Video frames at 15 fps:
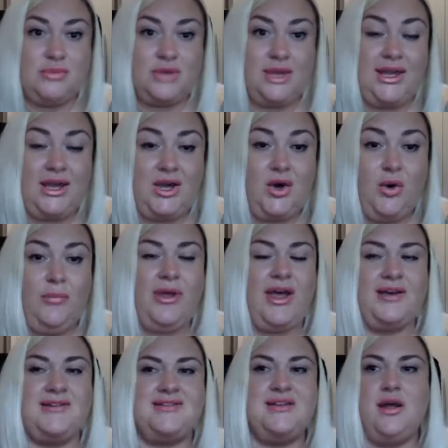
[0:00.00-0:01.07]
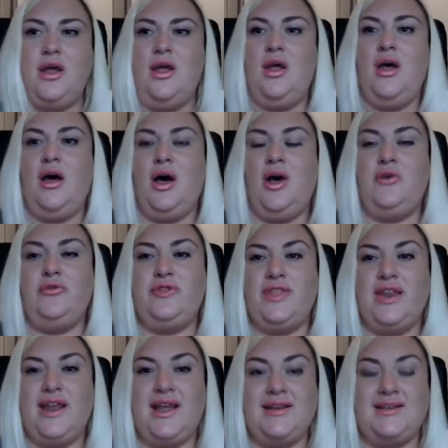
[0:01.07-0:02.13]
e-commerce over the
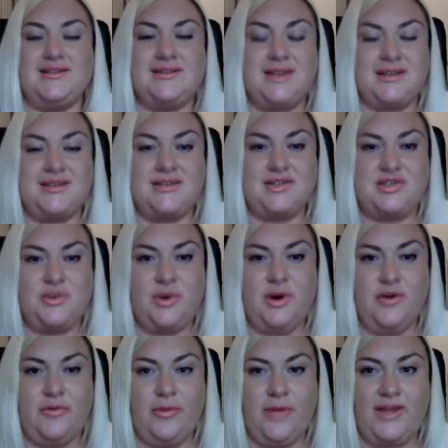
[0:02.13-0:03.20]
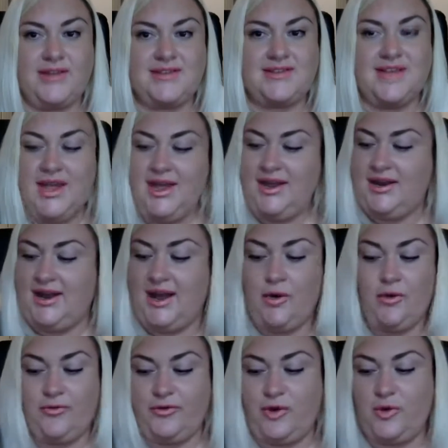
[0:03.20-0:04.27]
next 6 to 12 months. Now,
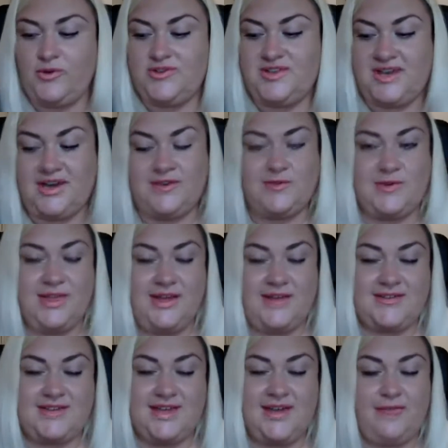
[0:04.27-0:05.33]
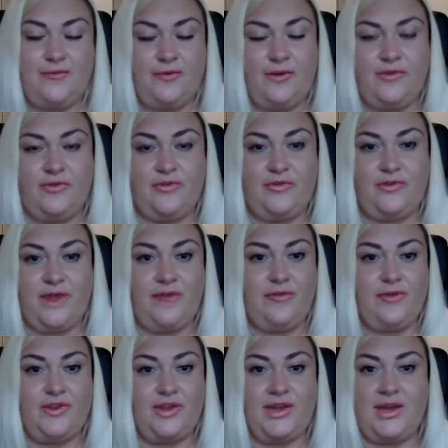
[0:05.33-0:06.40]
of course, it goes without saying, for
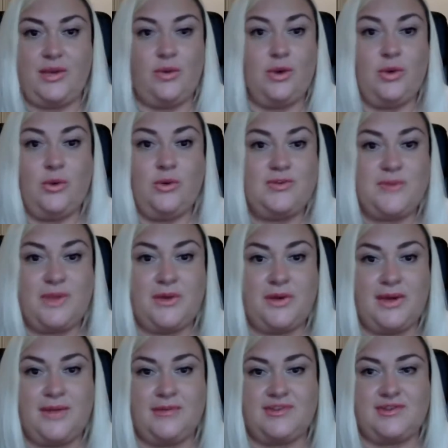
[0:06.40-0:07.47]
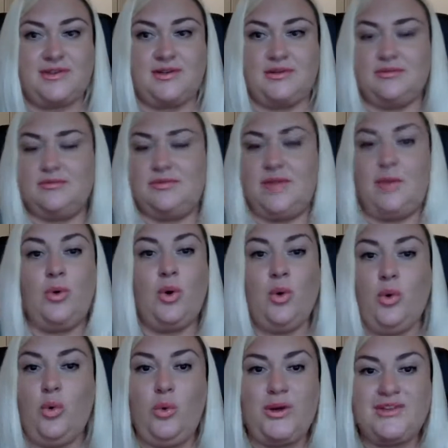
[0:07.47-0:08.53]
everything, it will always be on Amazon. There will
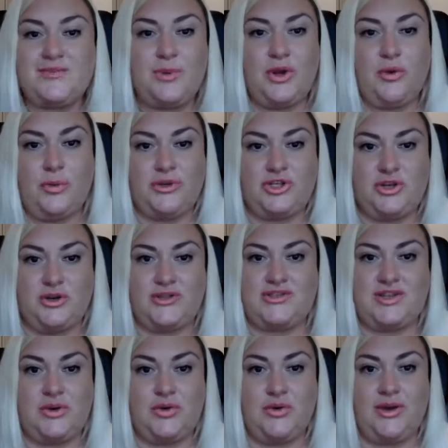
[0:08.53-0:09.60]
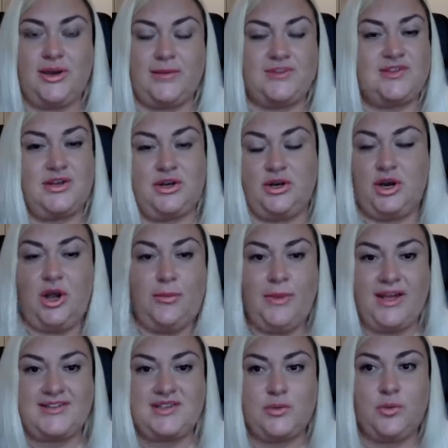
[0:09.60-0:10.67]
always be opportunity on Amazon, no
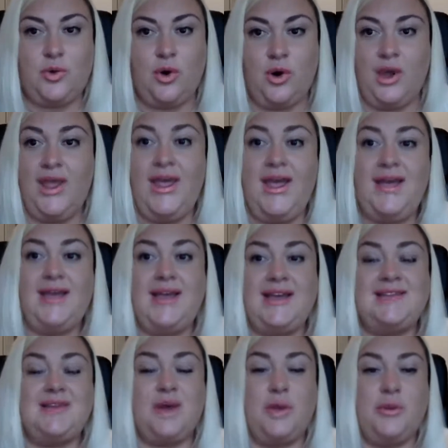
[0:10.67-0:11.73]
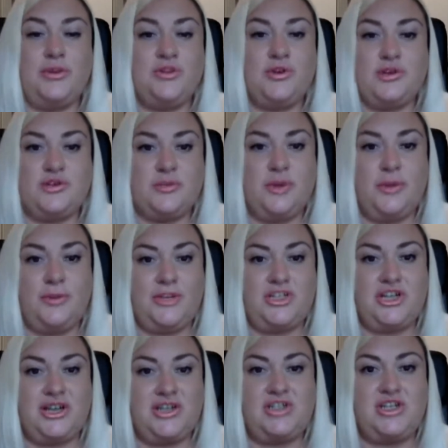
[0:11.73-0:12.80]
matter what. Yes, arbitrage might be
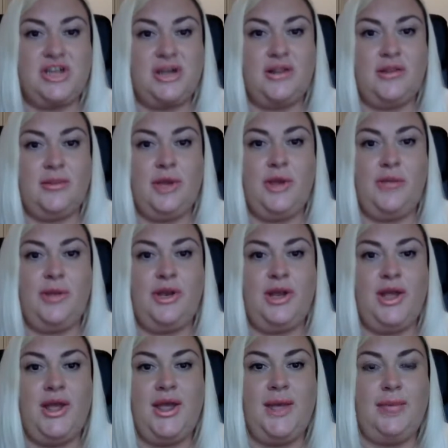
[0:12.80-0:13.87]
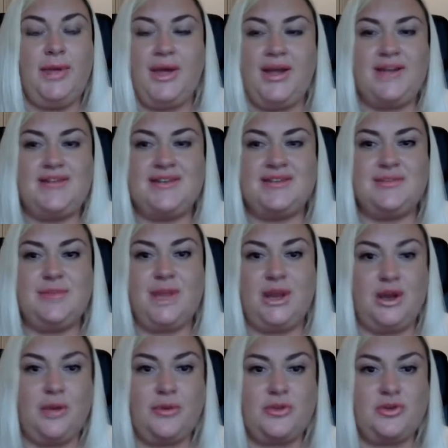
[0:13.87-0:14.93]
changing at the moment, but it doesn't mean
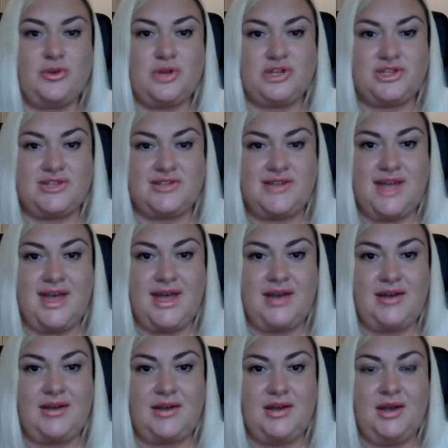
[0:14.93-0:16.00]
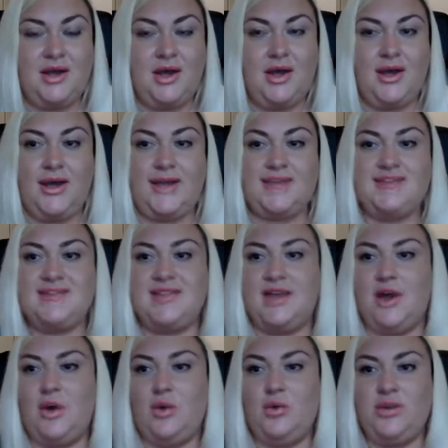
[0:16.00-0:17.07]
arbitrage is dead. It's the
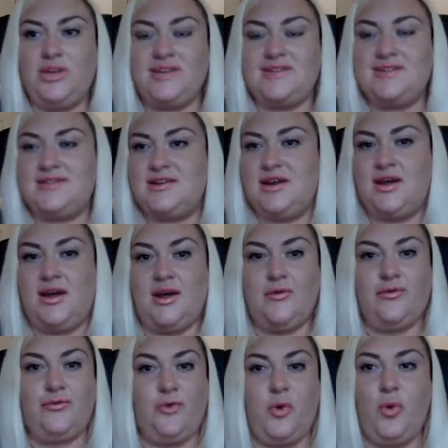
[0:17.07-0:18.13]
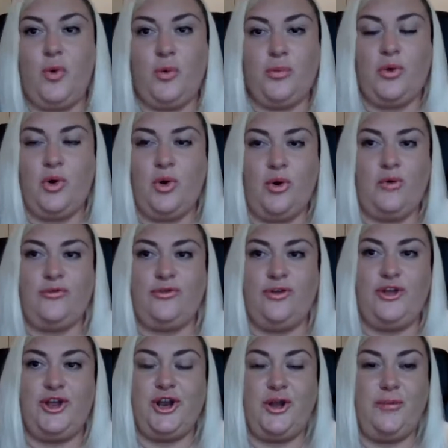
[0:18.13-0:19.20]
oldest form of,
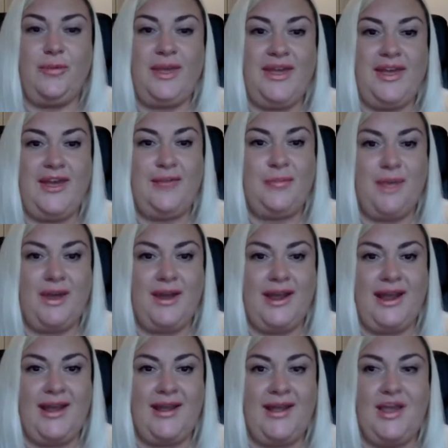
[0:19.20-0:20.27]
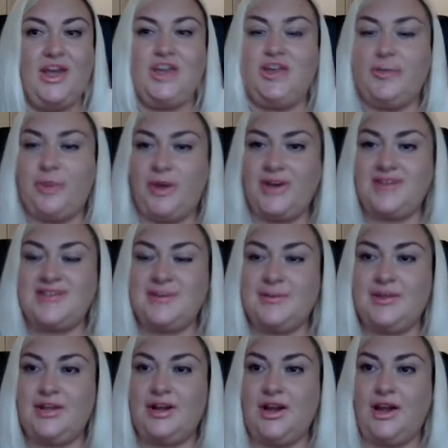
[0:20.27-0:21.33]
you know, making money. You buy
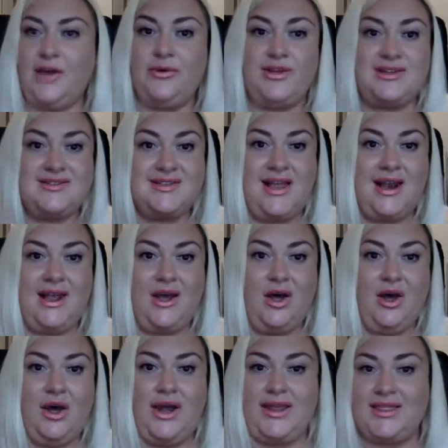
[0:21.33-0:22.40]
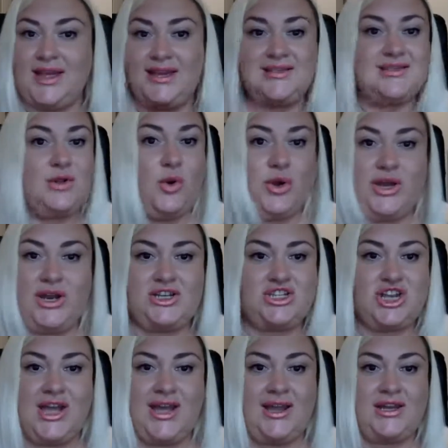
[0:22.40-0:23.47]
something low, you sell it high. That's not going to
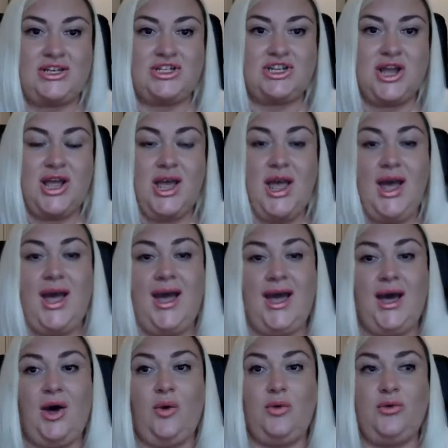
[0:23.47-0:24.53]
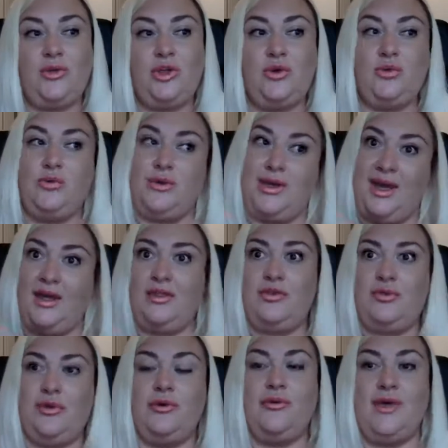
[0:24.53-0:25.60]
change. How you get
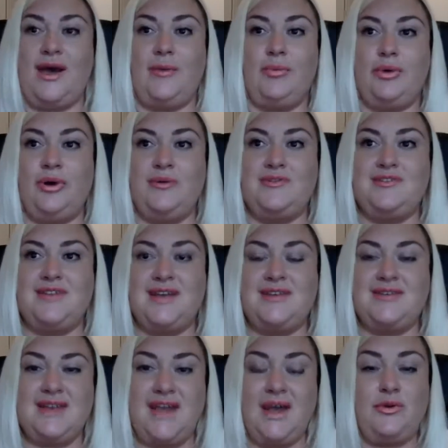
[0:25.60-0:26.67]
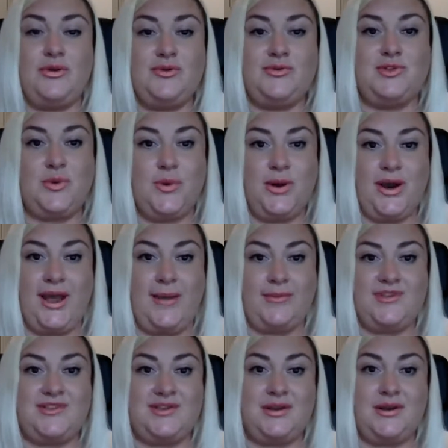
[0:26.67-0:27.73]
through that process and how you do it on
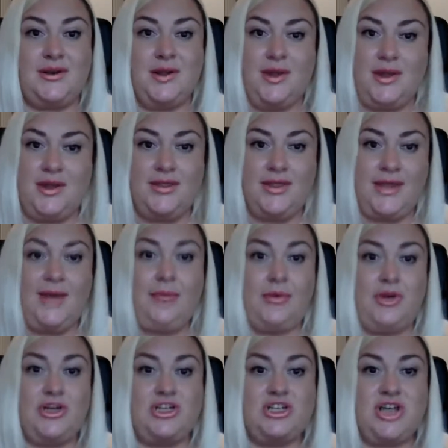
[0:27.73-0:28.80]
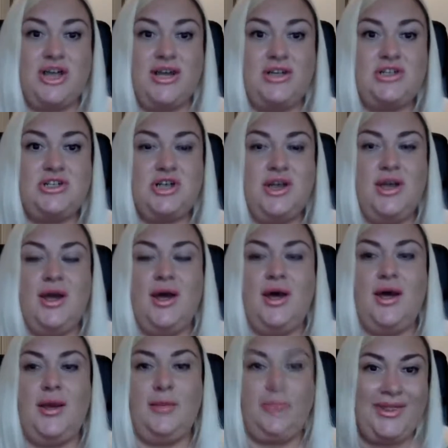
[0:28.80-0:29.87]
Amazon, that might change.
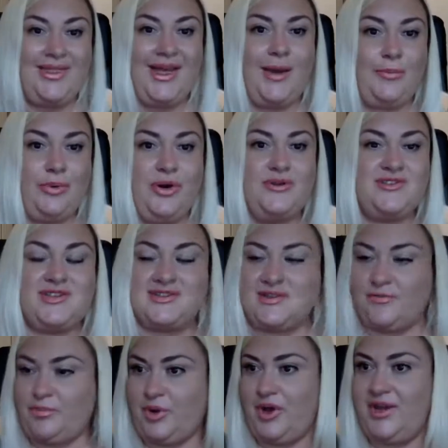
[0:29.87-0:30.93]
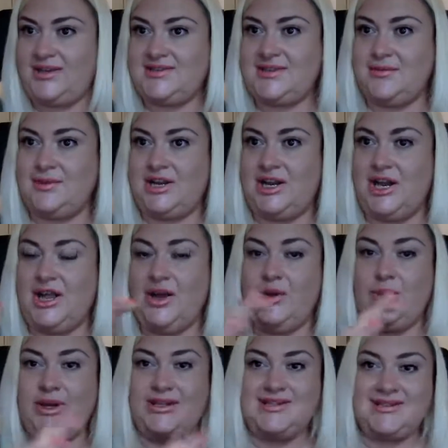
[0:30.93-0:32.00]
But that process of buying something
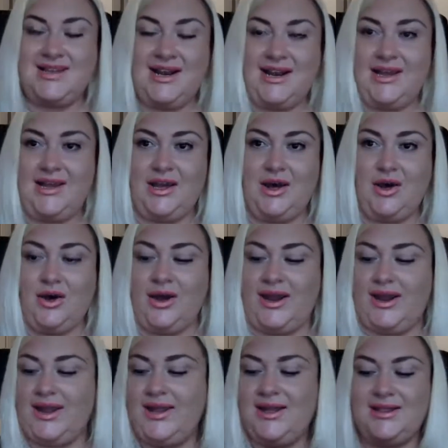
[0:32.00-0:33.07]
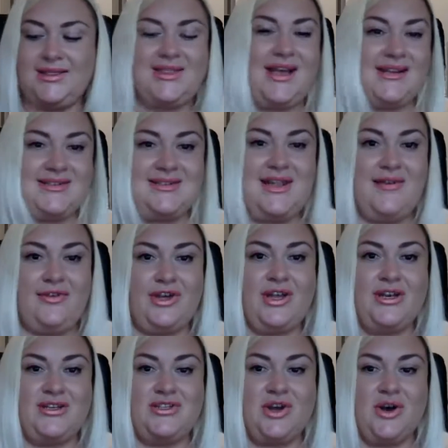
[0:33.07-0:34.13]
low and selling it high, that's never going
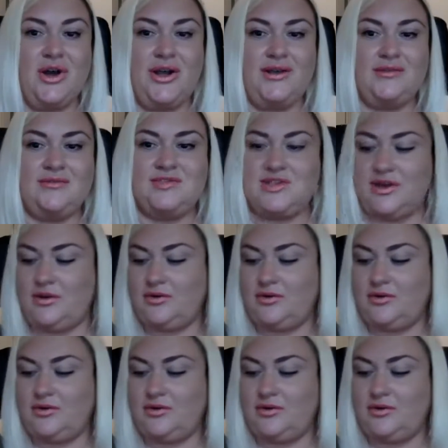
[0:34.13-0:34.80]
to die. So,